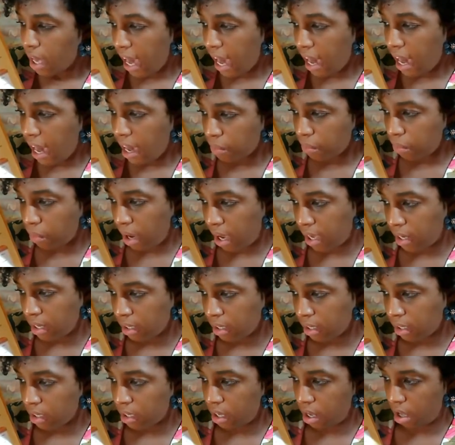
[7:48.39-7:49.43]
And red
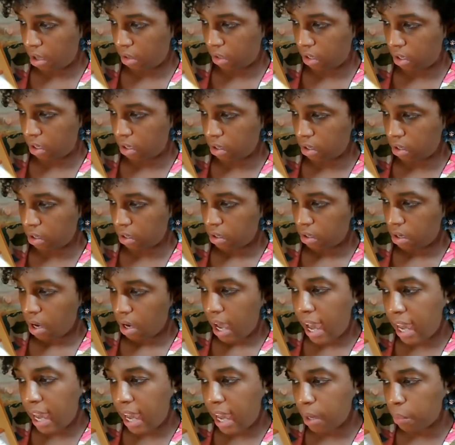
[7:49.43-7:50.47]
color,
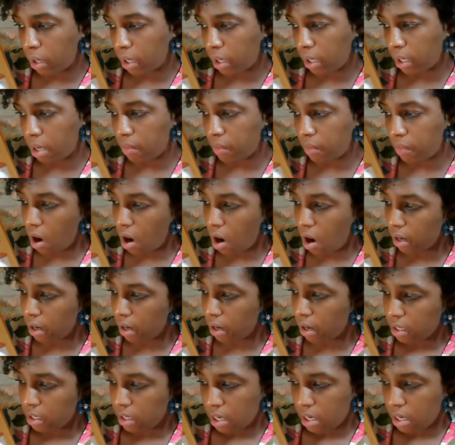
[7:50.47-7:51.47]
a work of art.